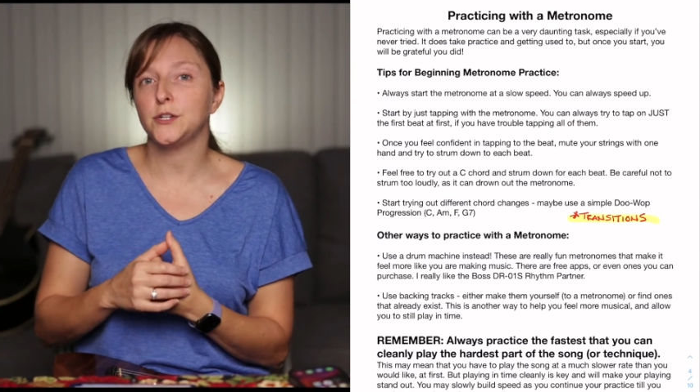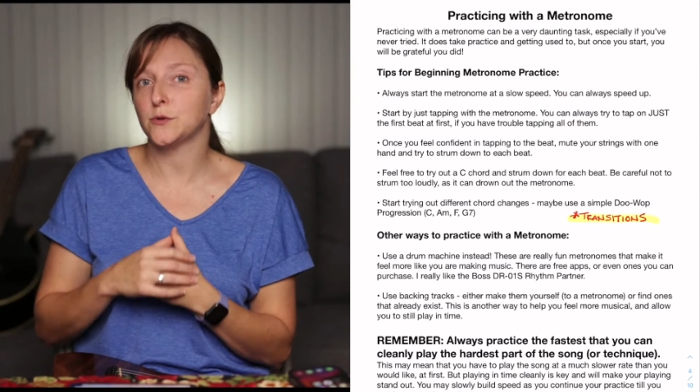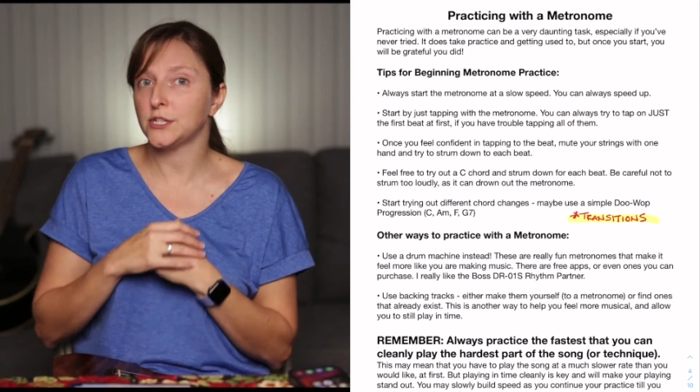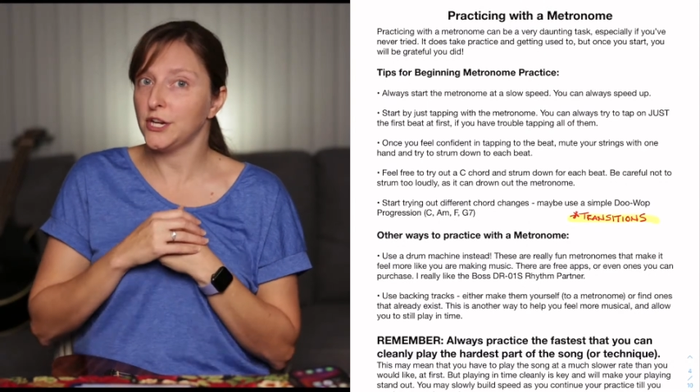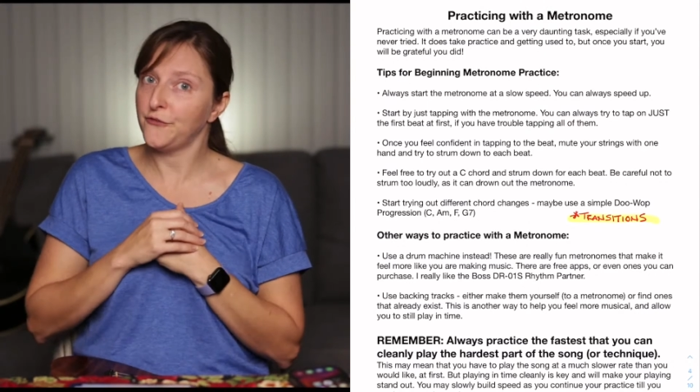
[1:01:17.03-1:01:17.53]

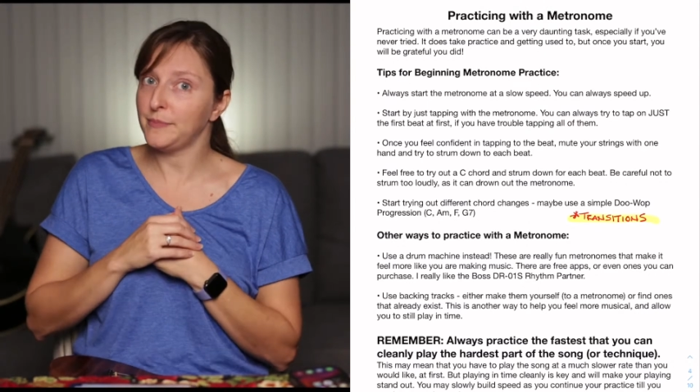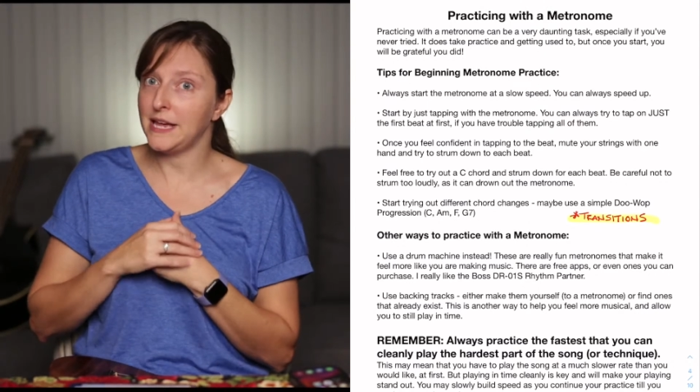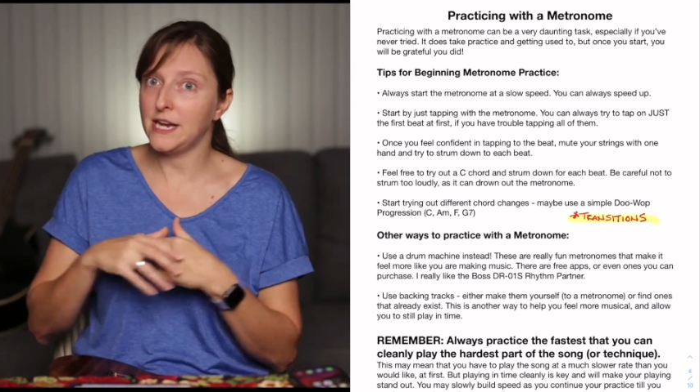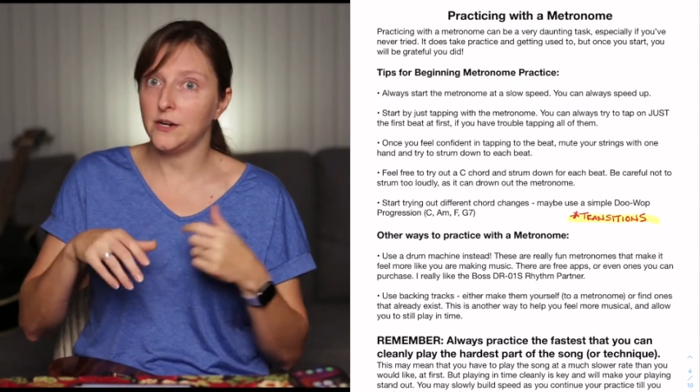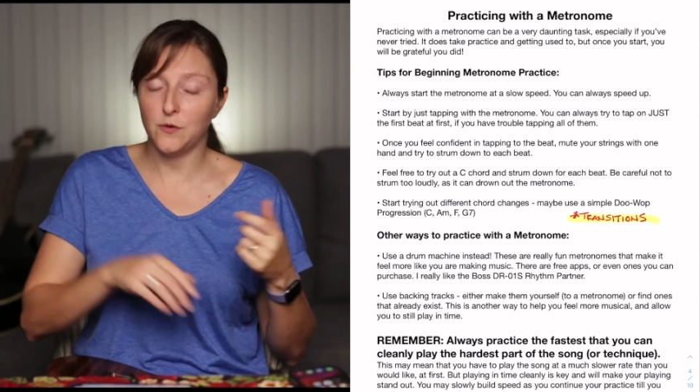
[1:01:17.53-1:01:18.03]
yourself
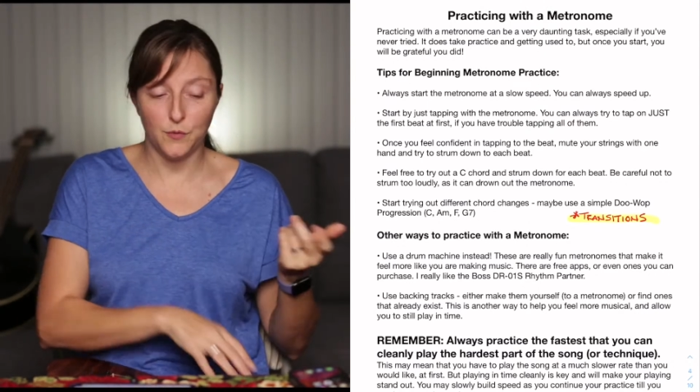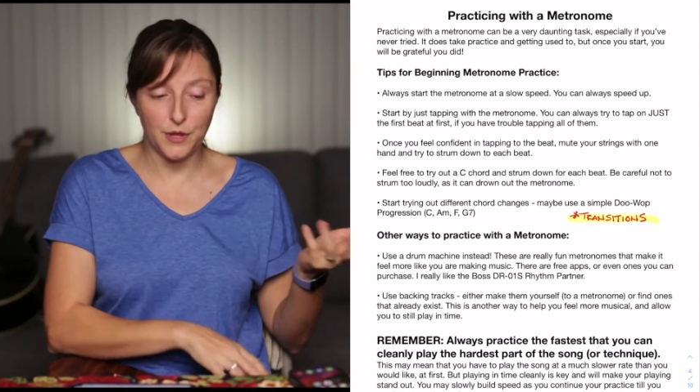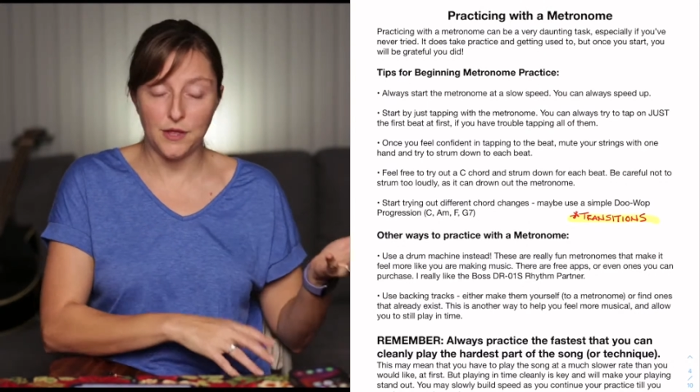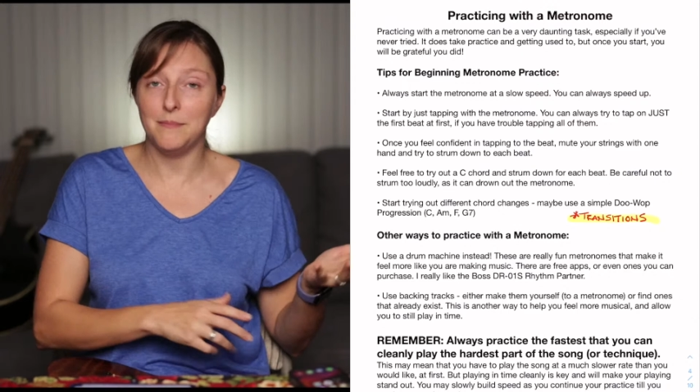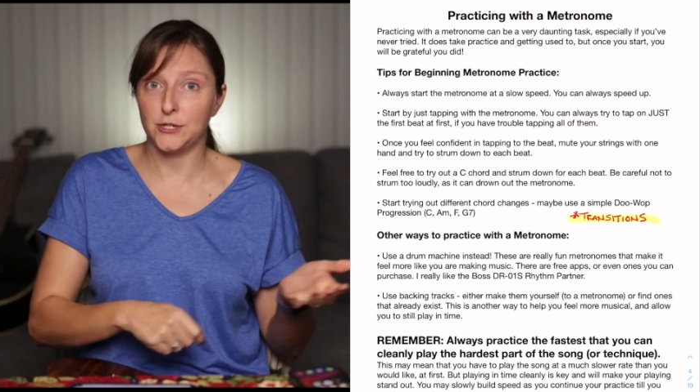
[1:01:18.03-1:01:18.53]
playing
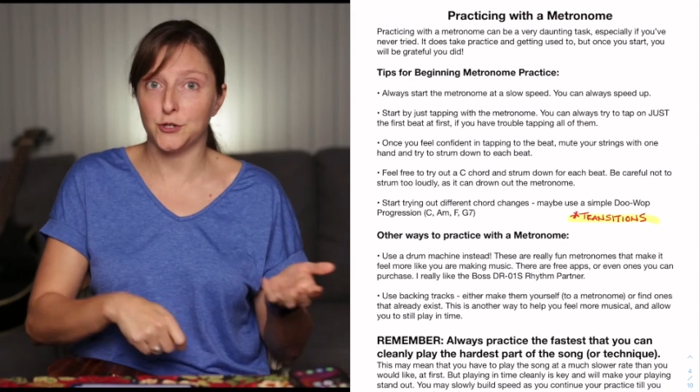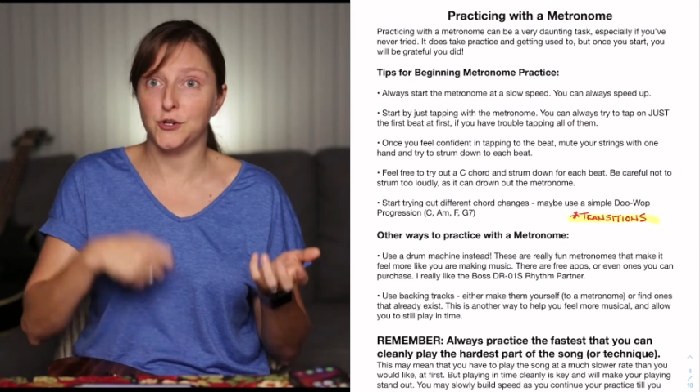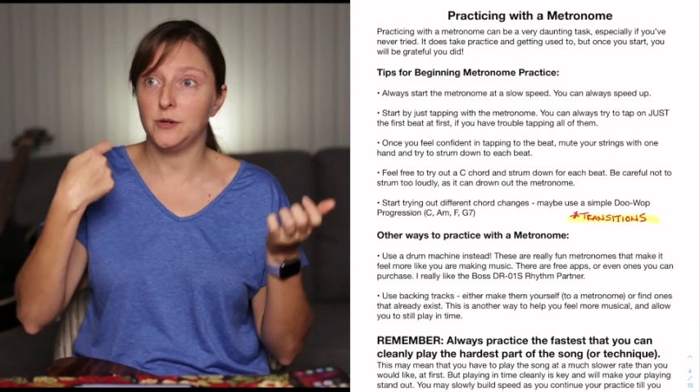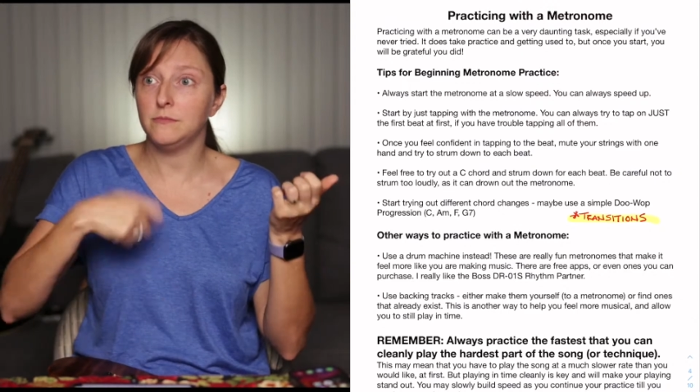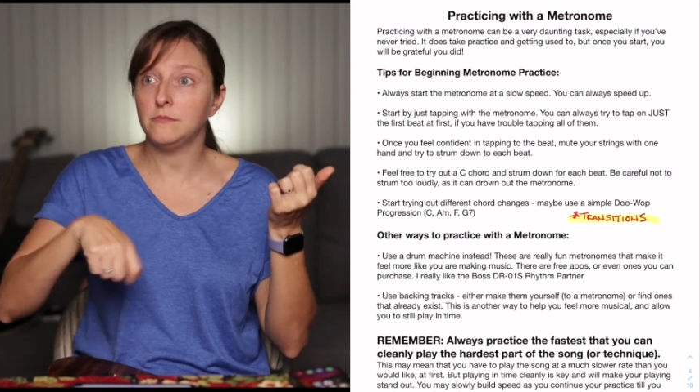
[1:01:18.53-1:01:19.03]
with a
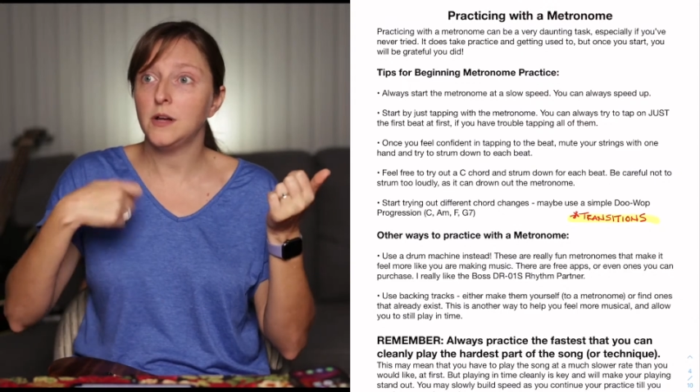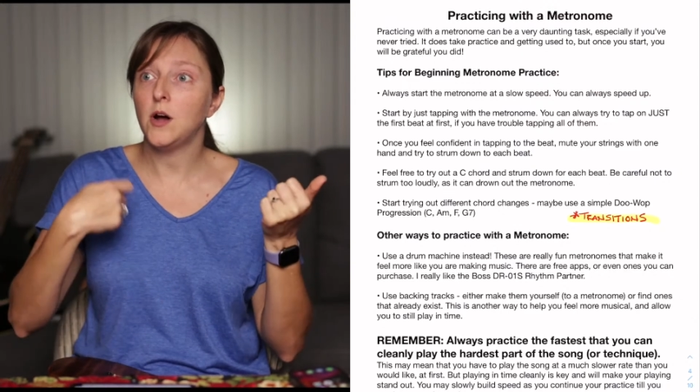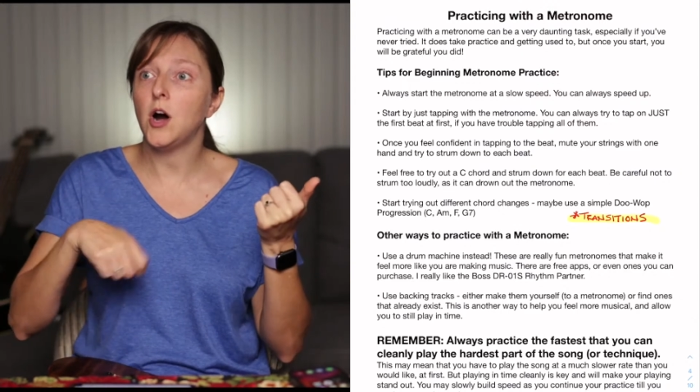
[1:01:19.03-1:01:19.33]
metronome